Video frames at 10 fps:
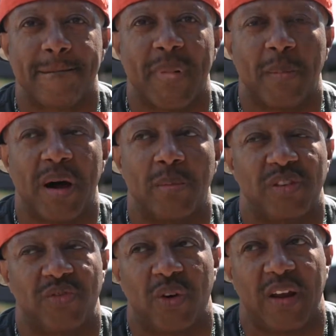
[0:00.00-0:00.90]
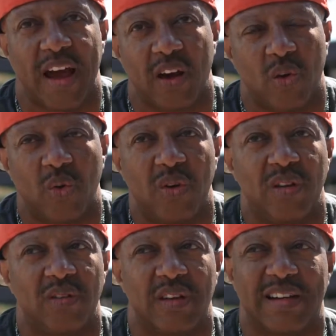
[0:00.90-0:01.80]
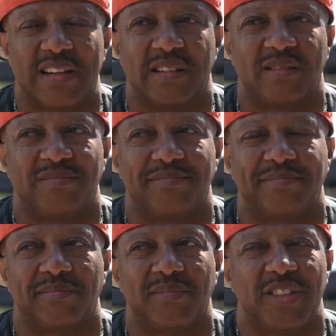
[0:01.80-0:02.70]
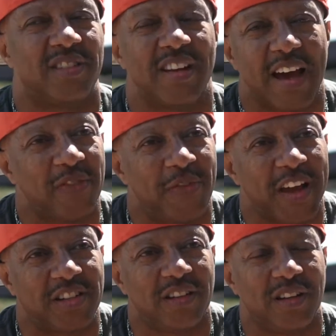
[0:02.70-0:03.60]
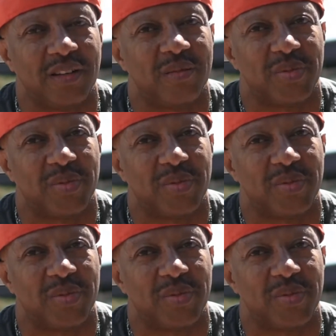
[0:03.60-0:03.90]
My mom is very outgoing. She's not affectionate,